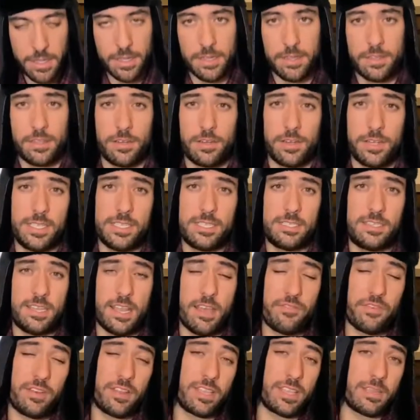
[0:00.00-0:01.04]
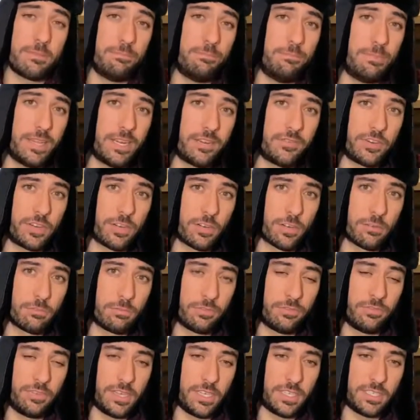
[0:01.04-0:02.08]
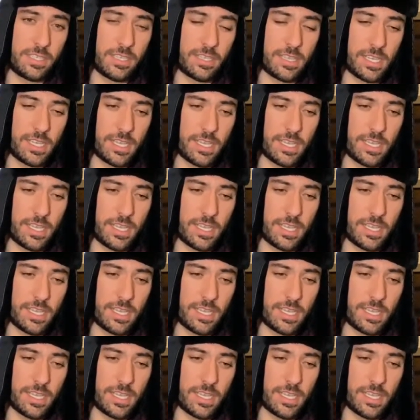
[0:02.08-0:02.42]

There is definitely a bit of an herbal finish at the